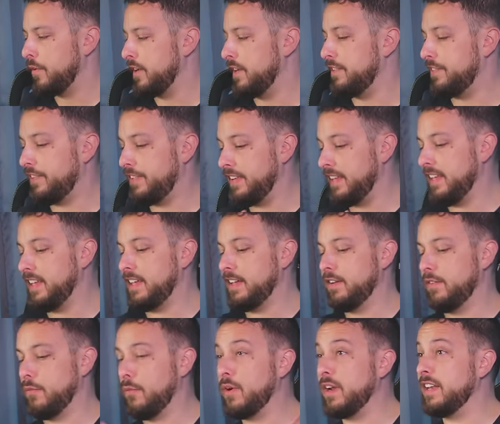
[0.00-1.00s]
we're gonna see
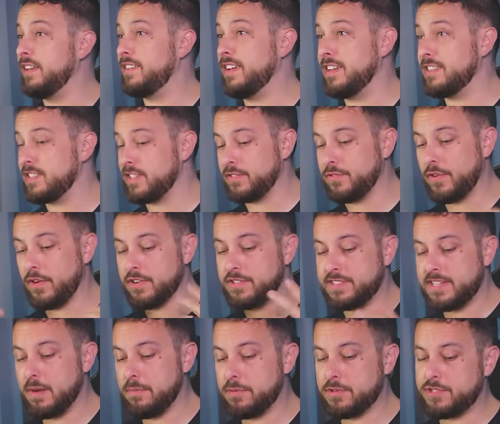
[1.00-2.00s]
what it does as far
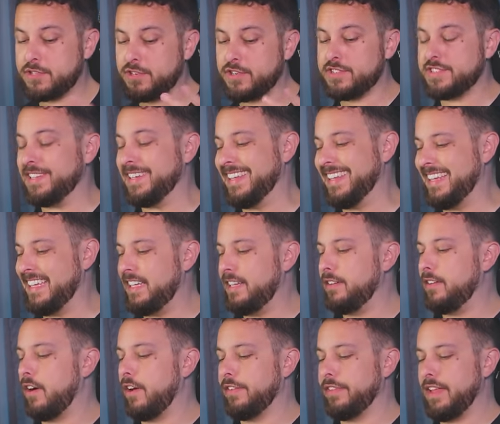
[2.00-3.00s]
as temperatures and
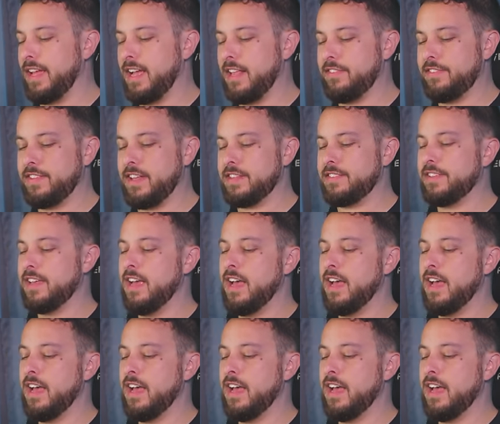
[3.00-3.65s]
heat on the headsets.